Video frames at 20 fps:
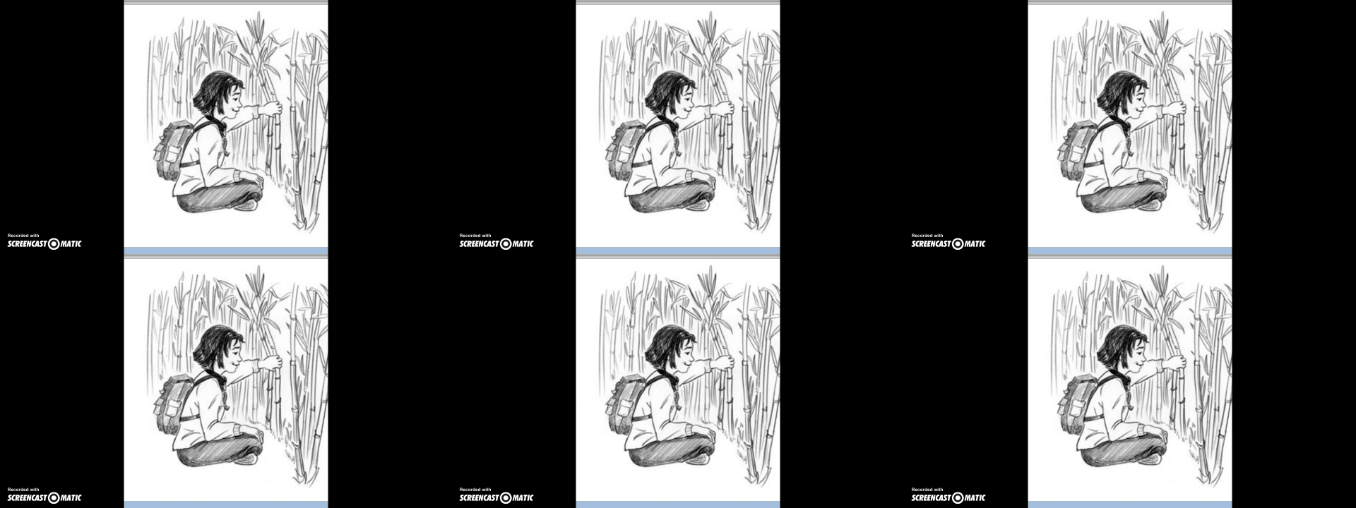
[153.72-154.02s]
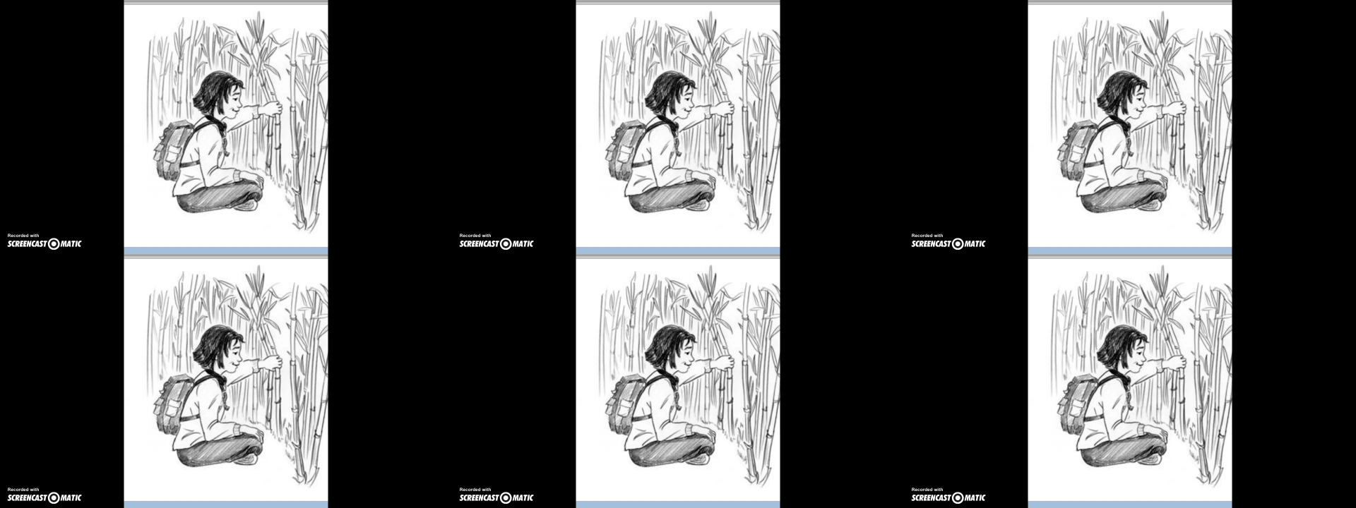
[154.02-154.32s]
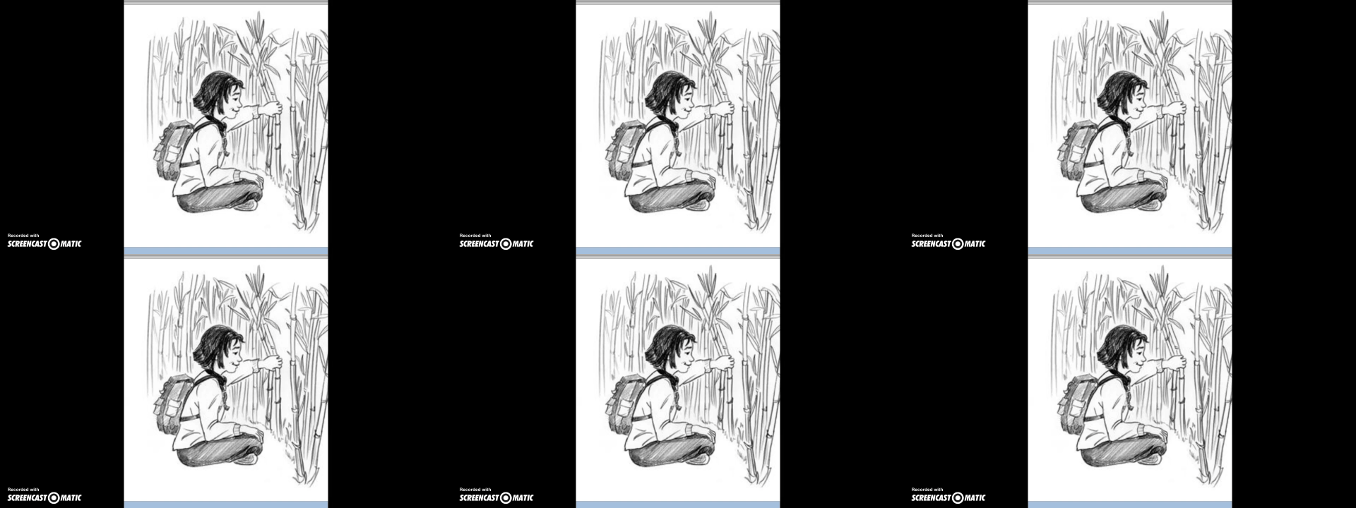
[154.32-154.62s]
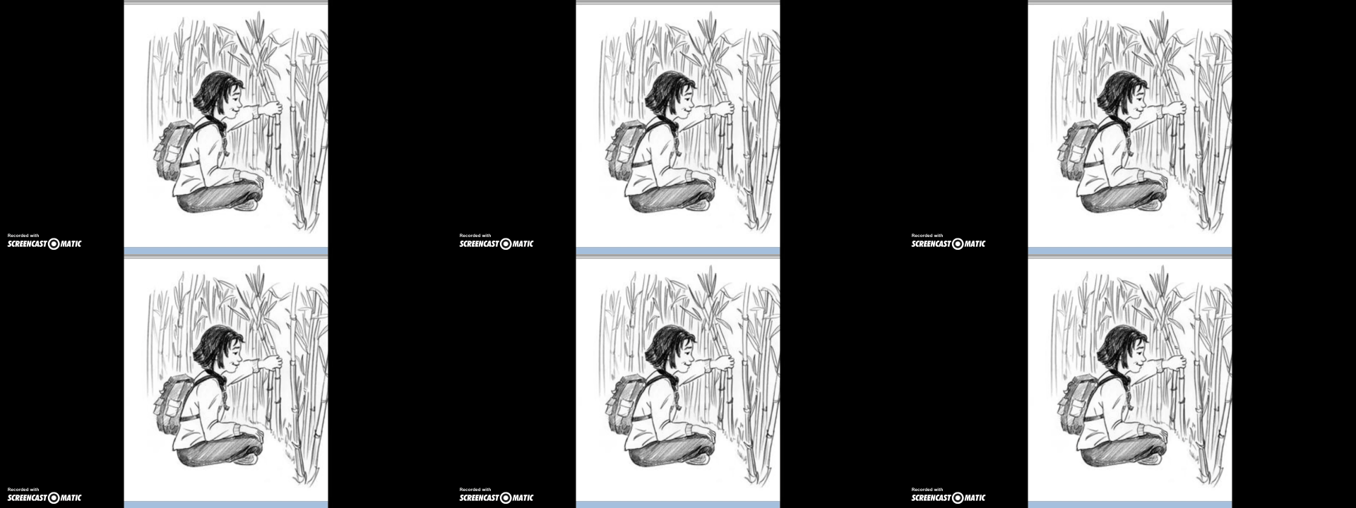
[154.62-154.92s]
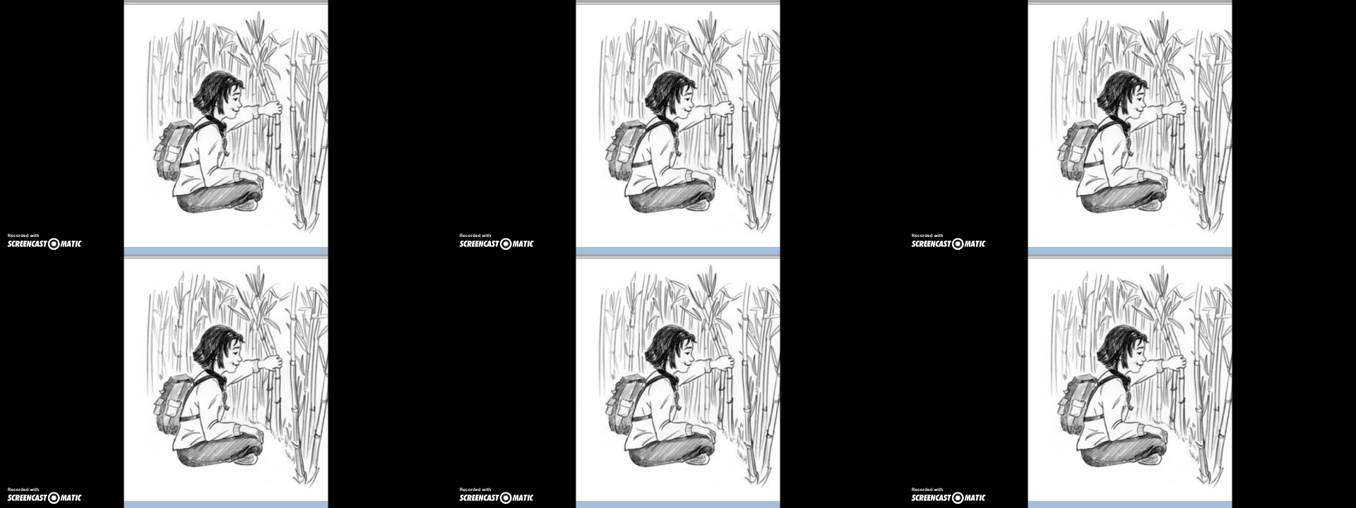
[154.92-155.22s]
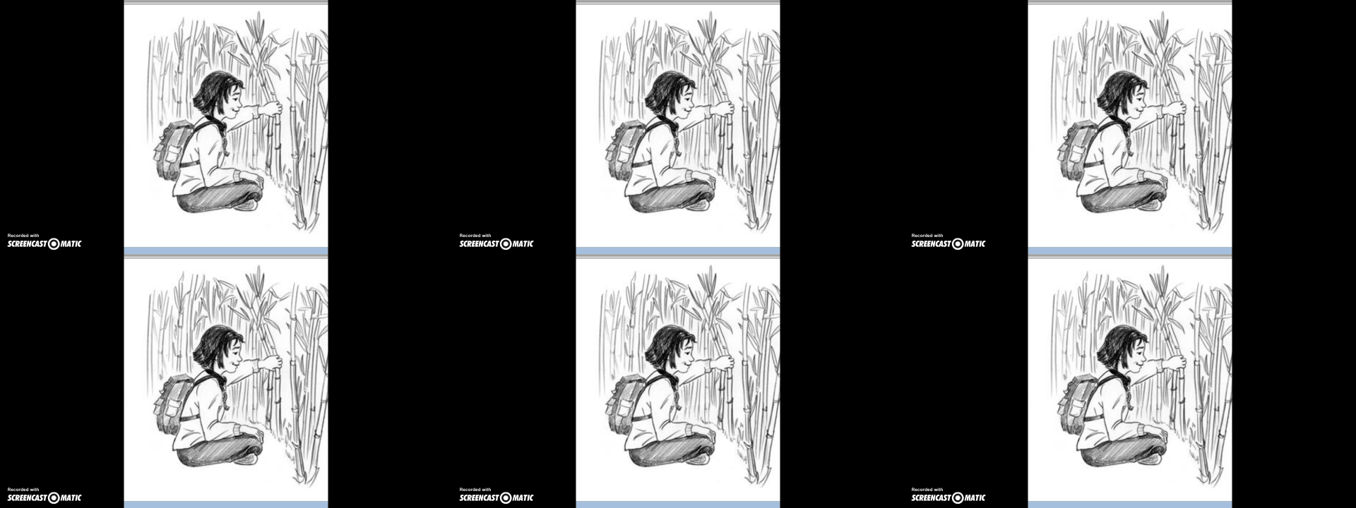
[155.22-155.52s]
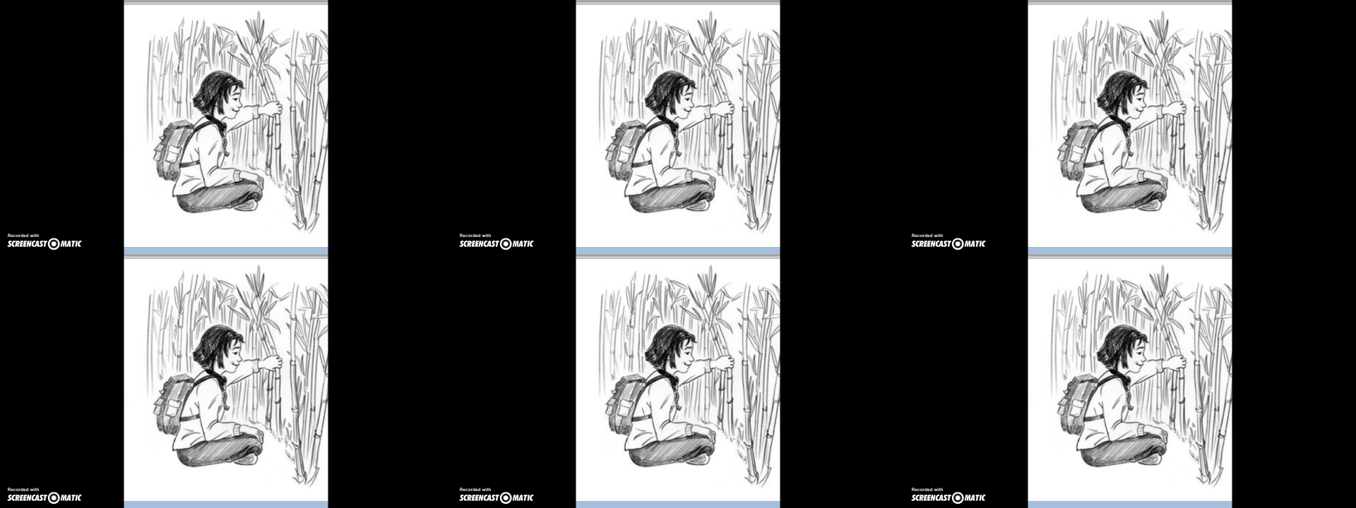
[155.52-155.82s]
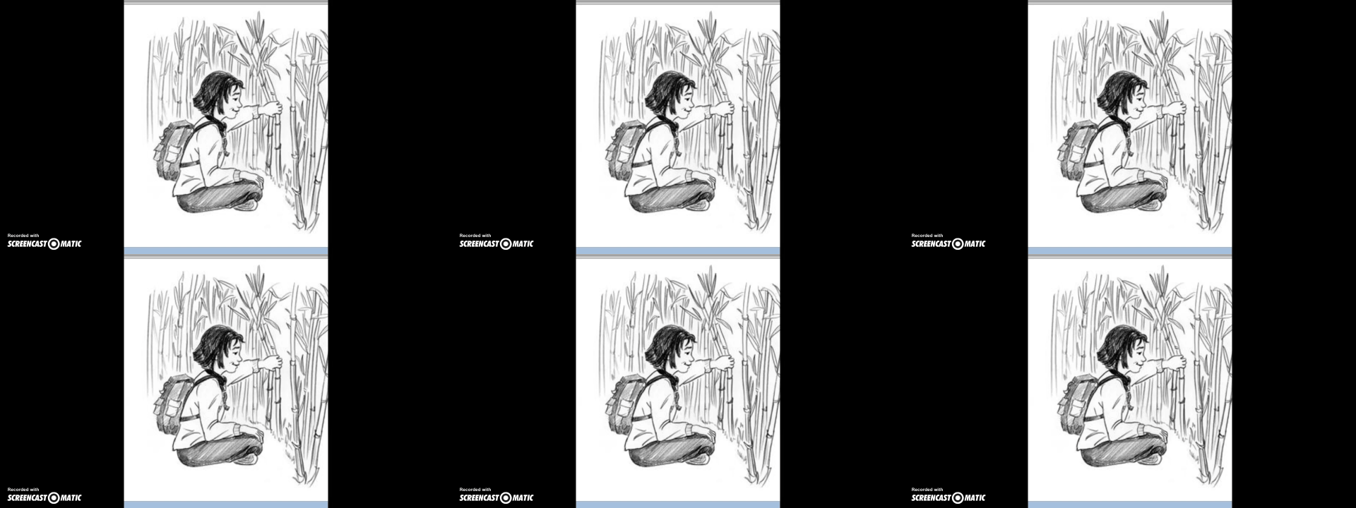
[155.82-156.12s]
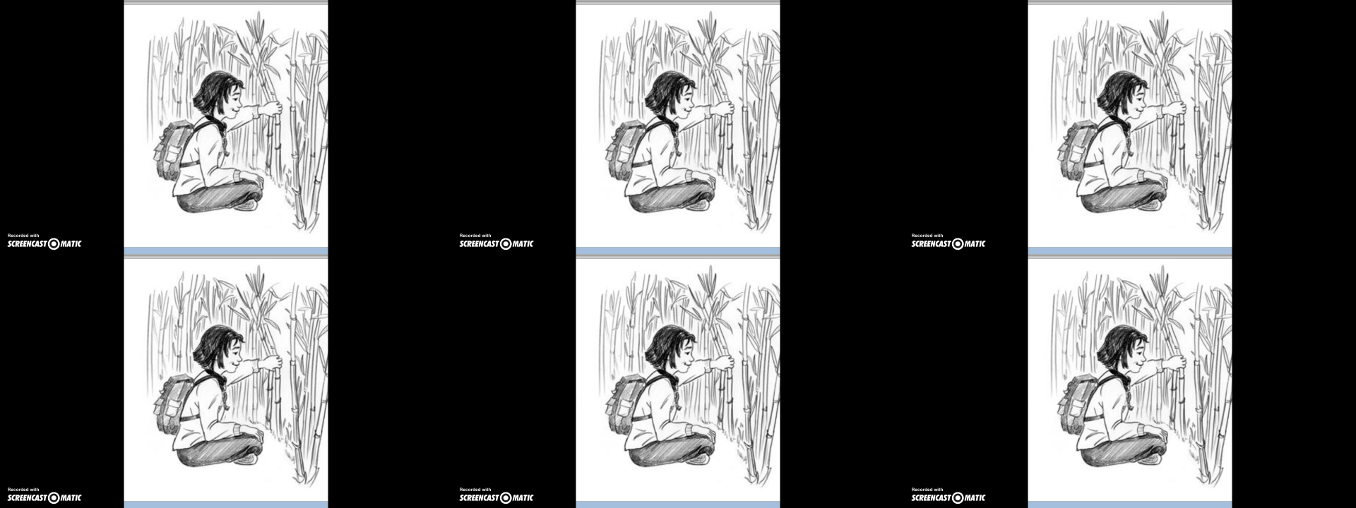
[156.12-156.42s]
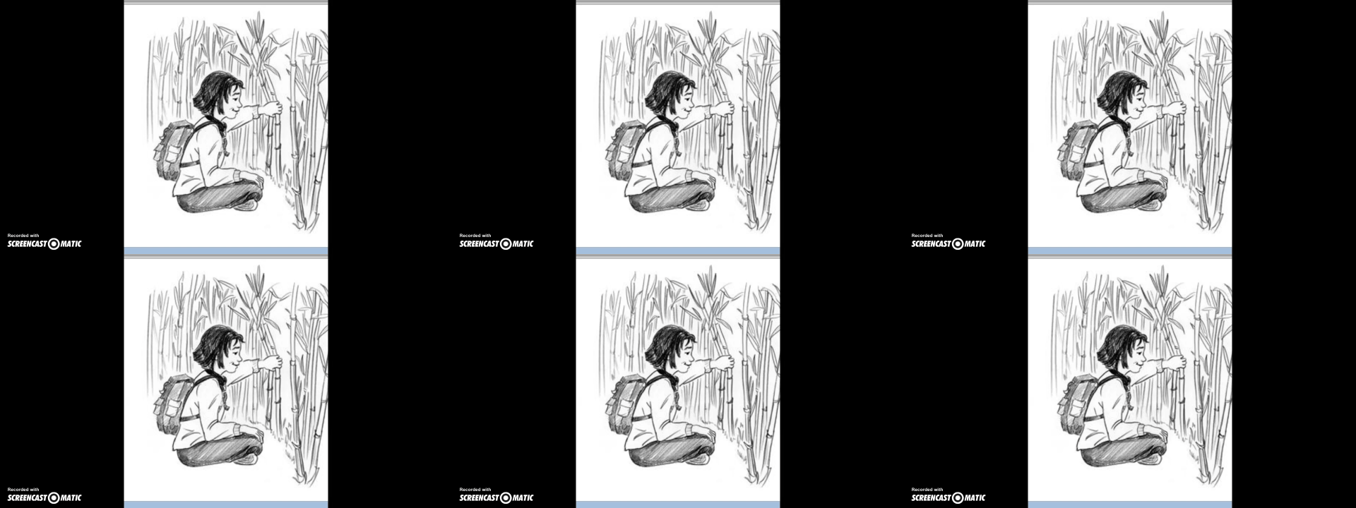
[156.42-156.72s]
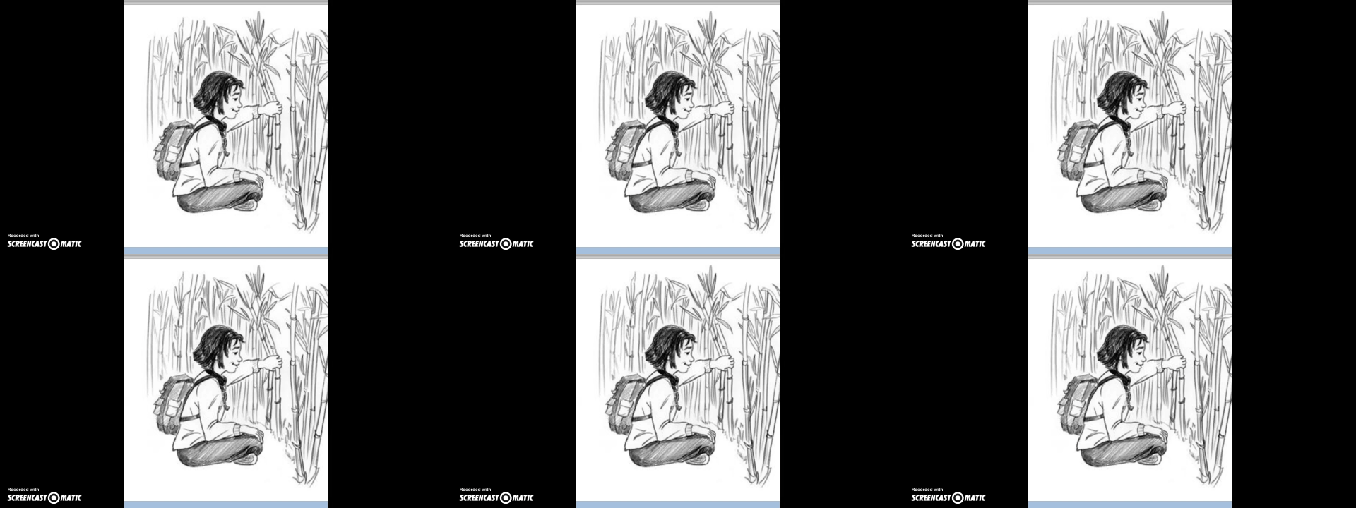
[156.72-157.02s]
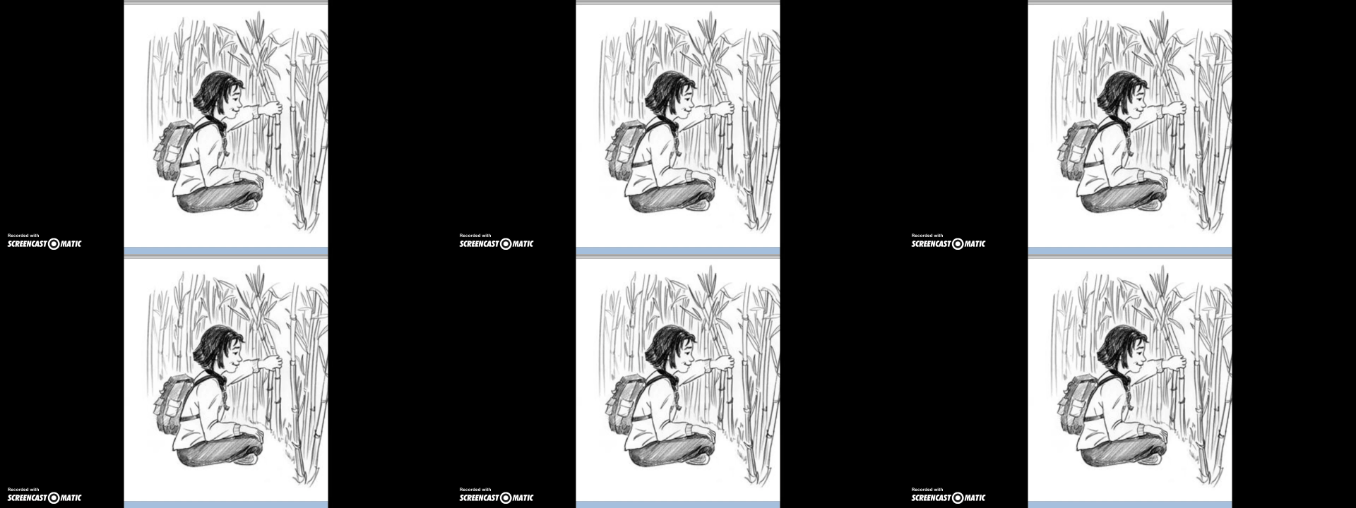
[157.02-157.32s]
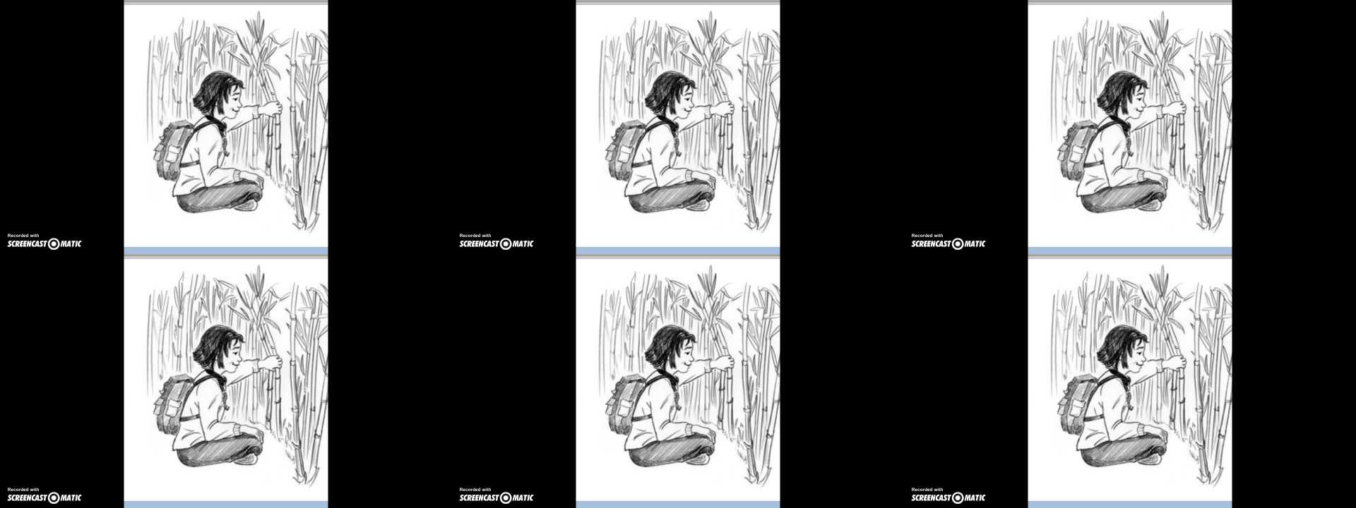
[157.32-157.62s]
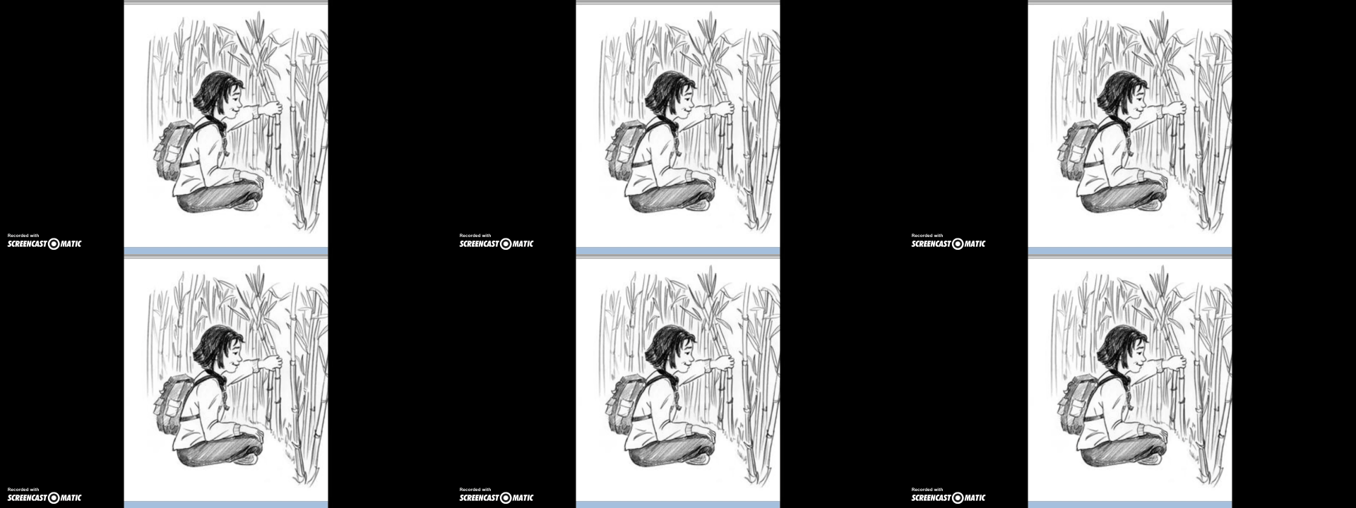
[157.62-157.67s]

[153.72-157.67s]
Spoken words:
(no speaker visible)